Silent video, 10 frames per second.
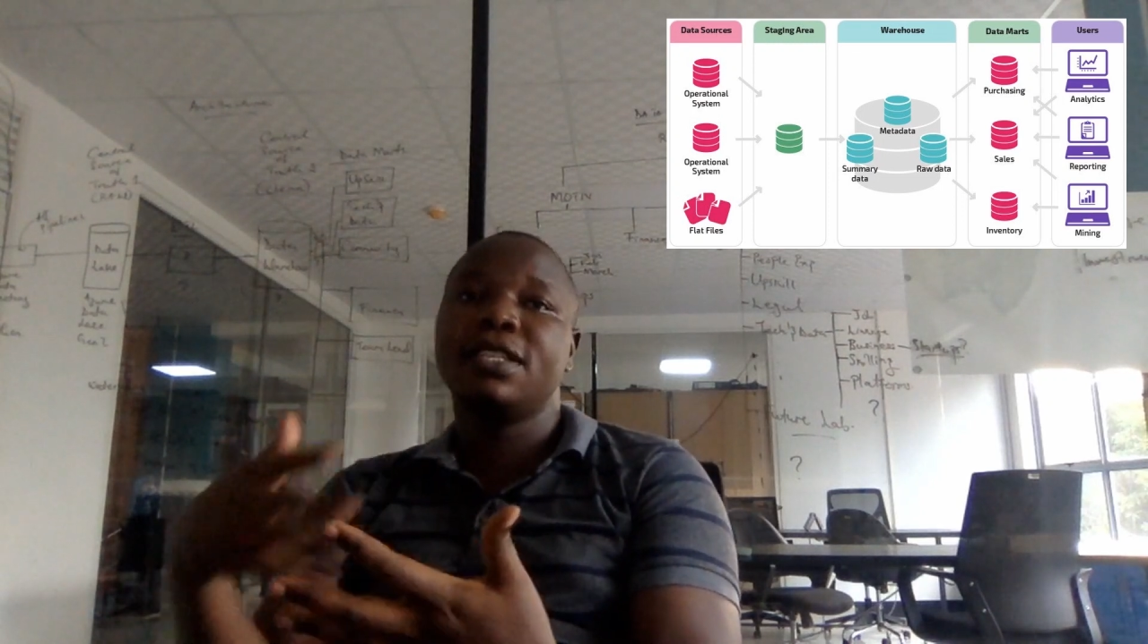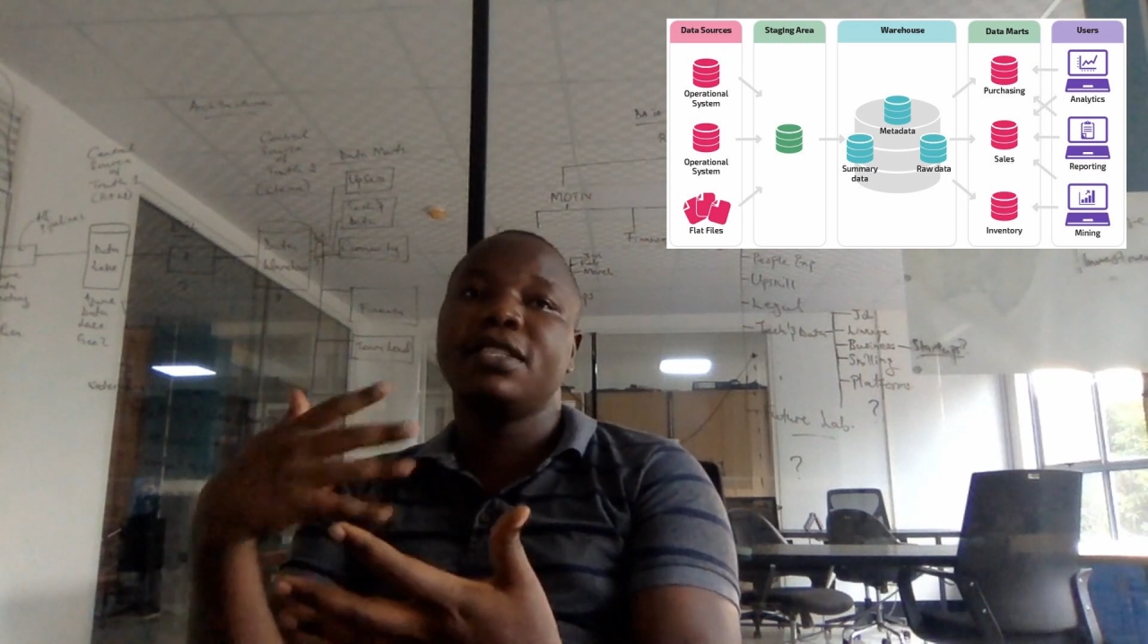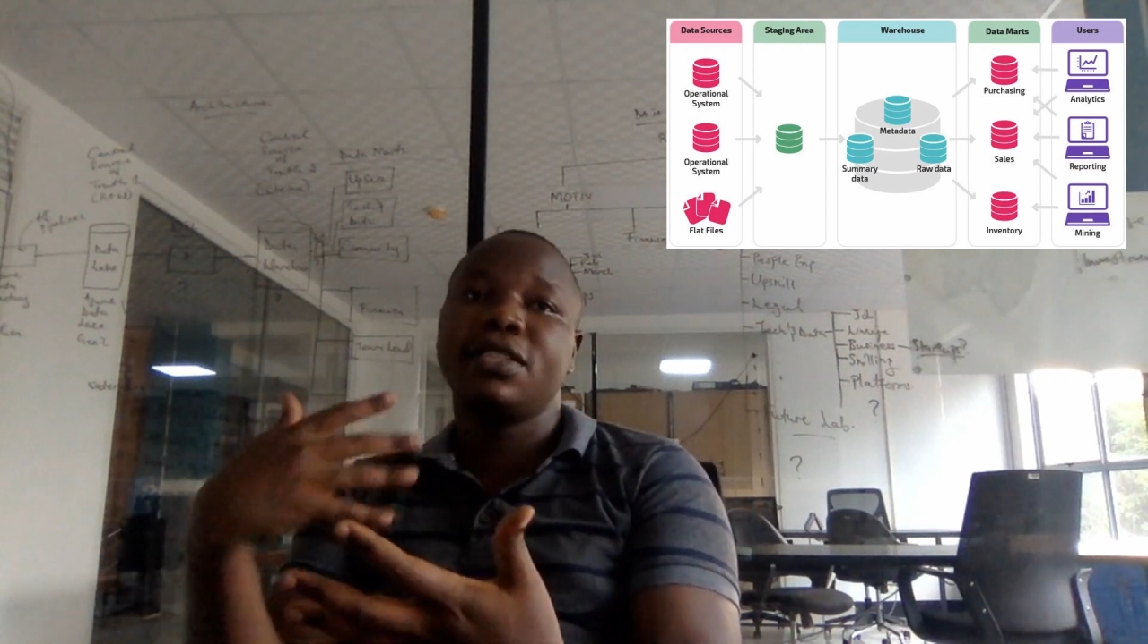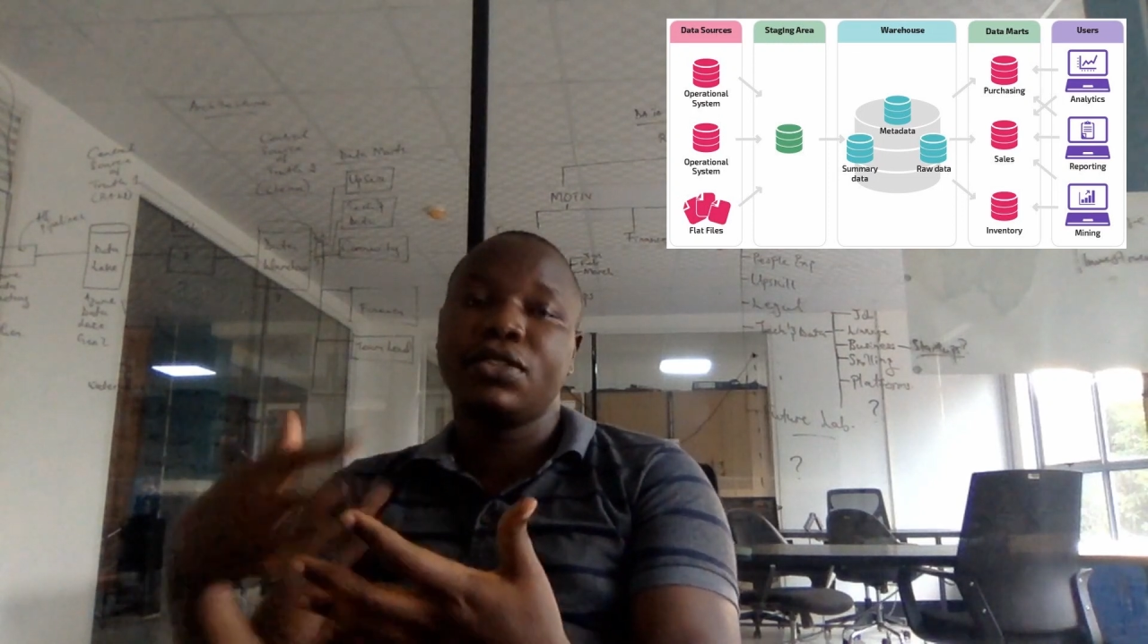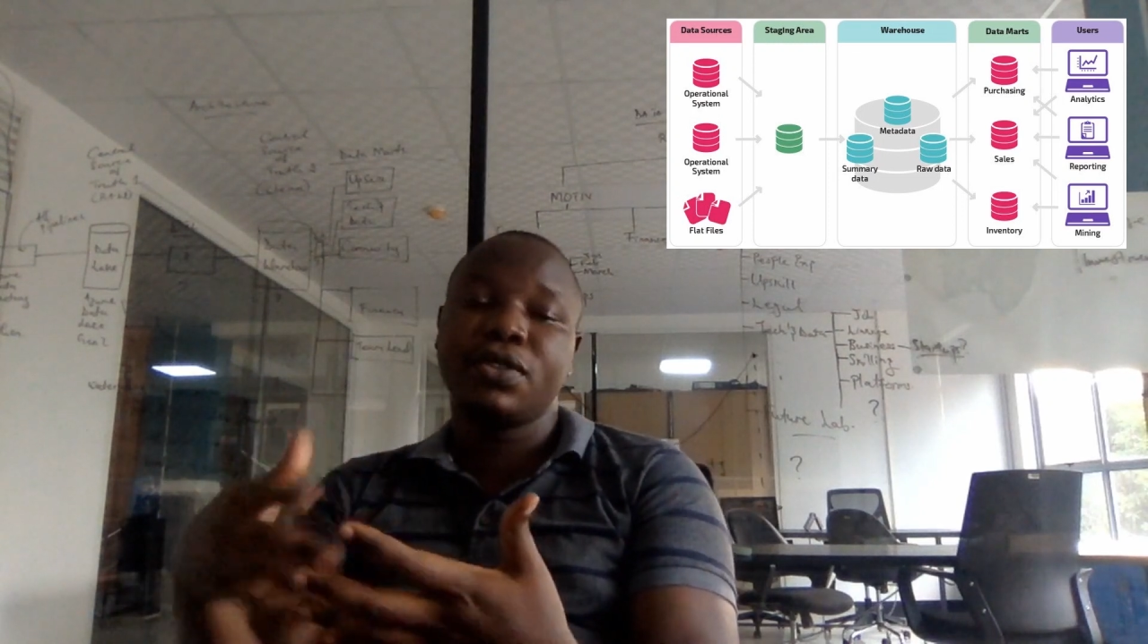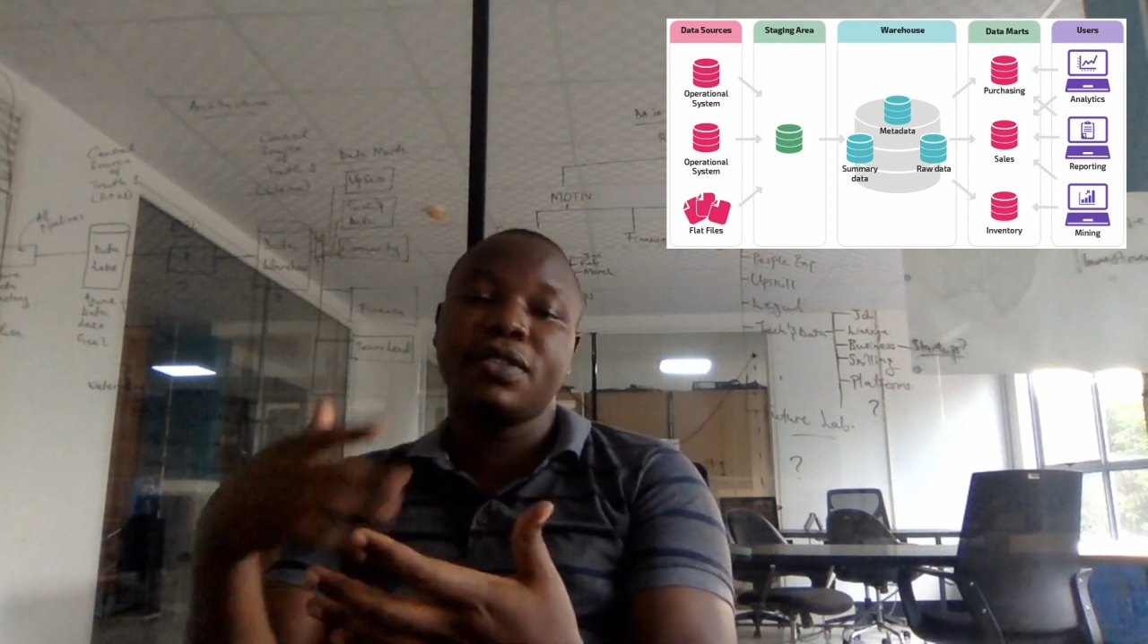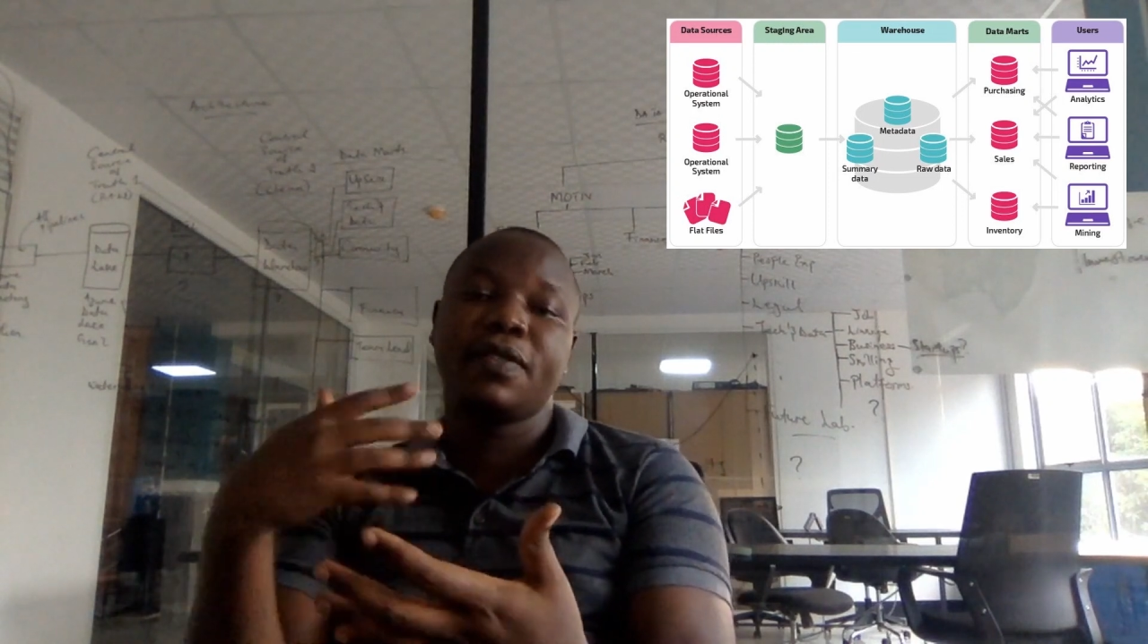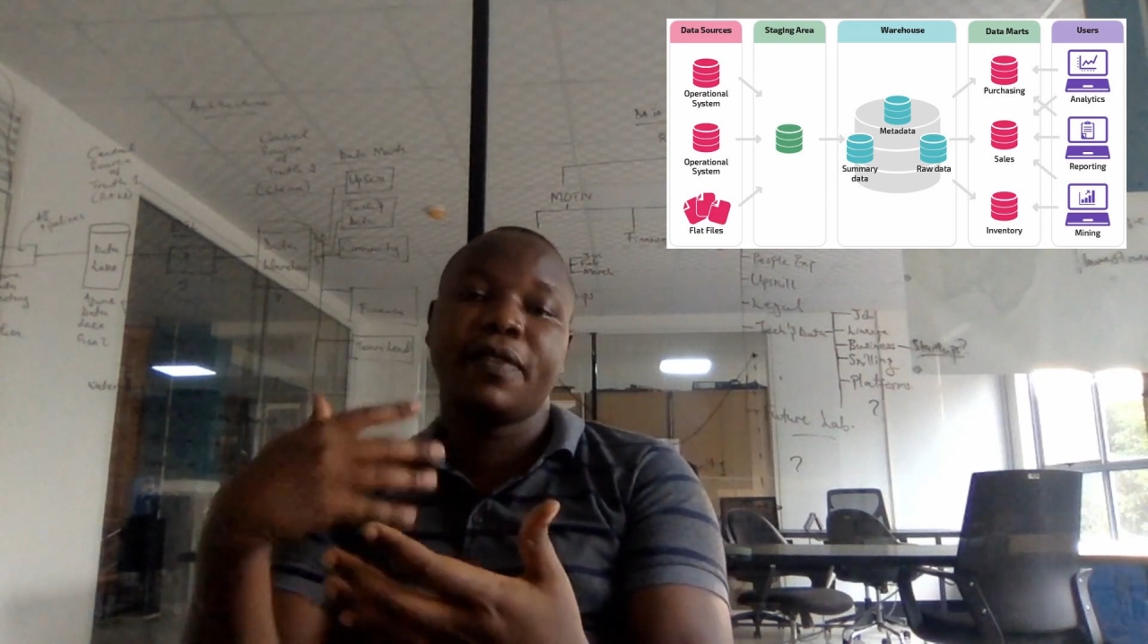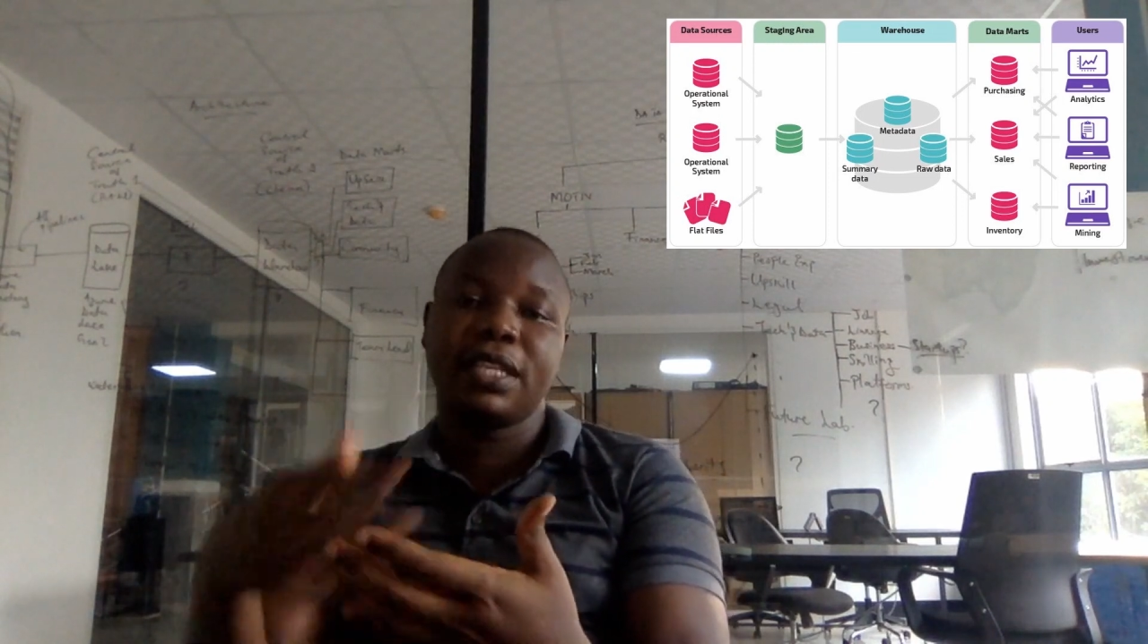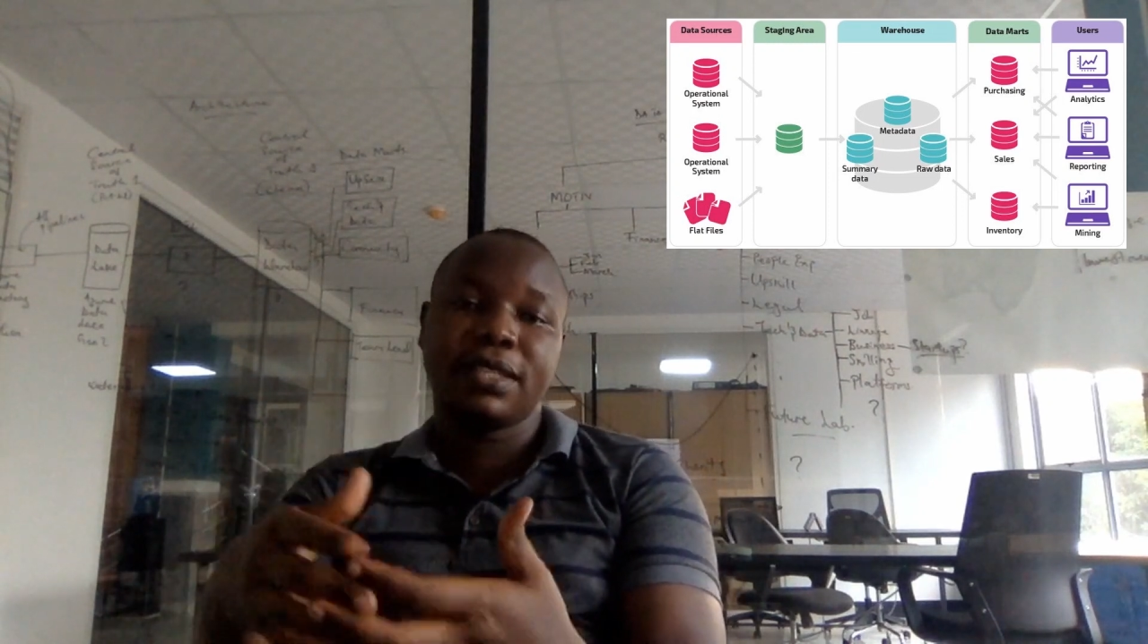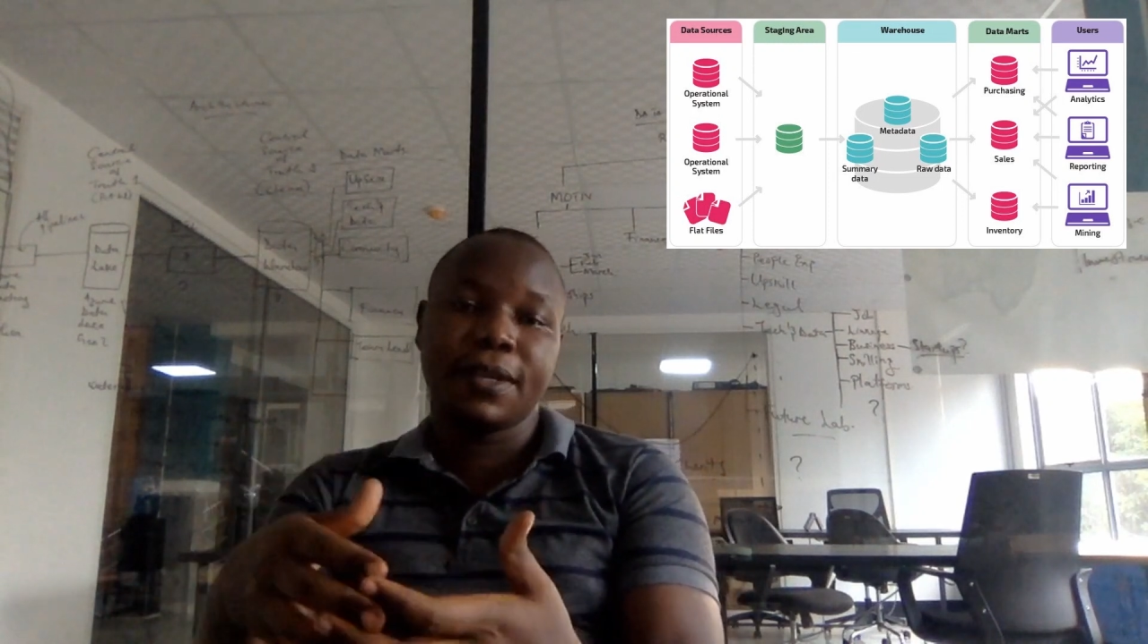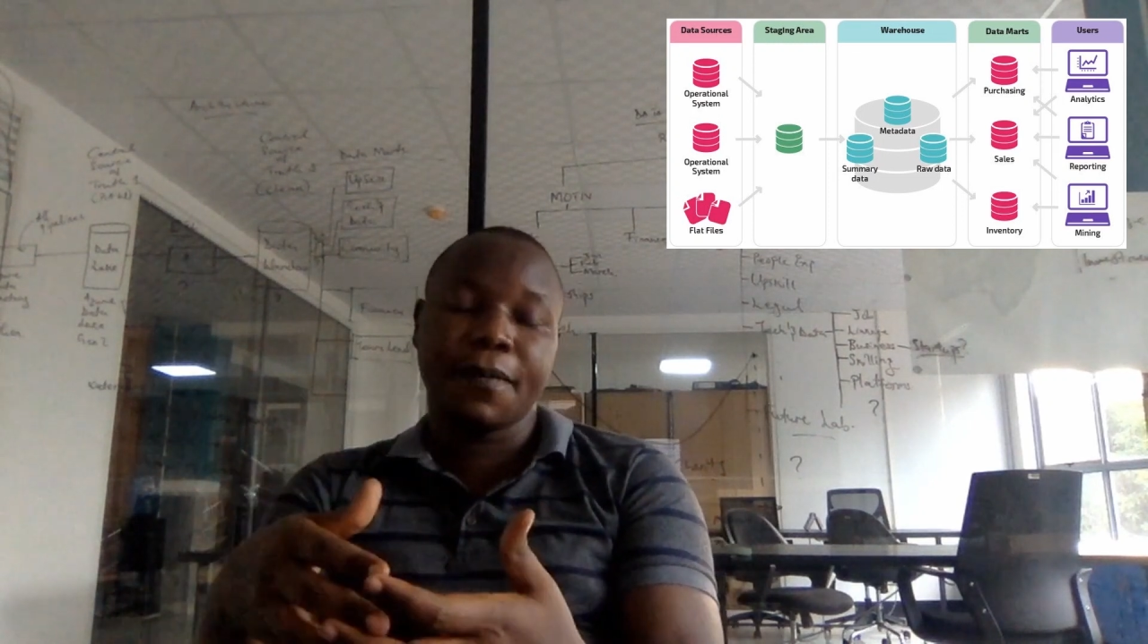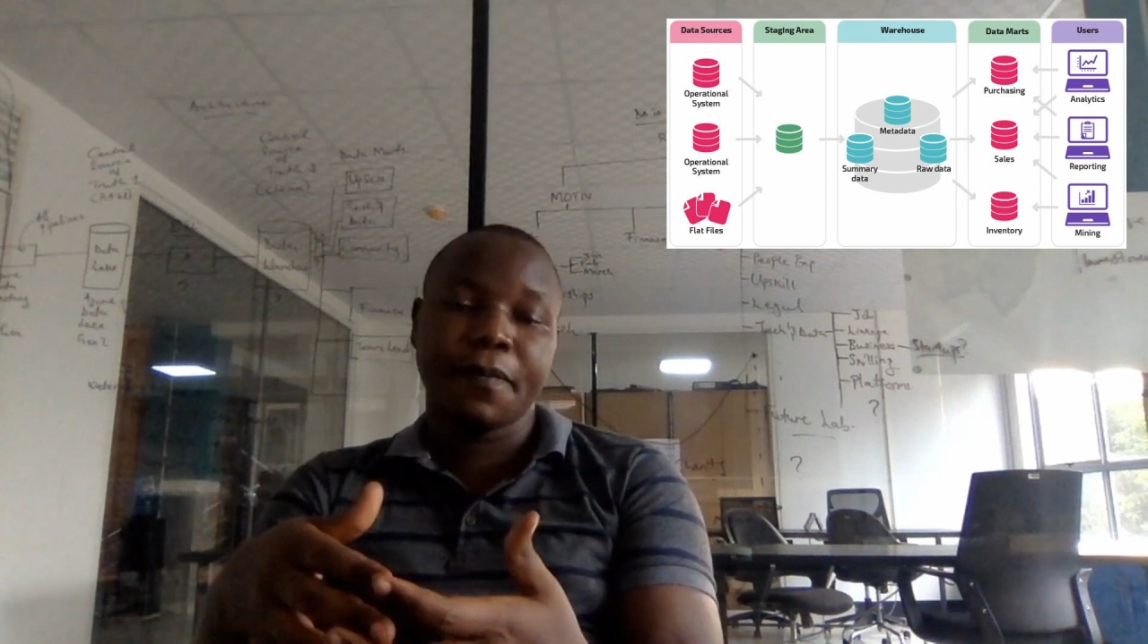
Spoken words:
decisions faster.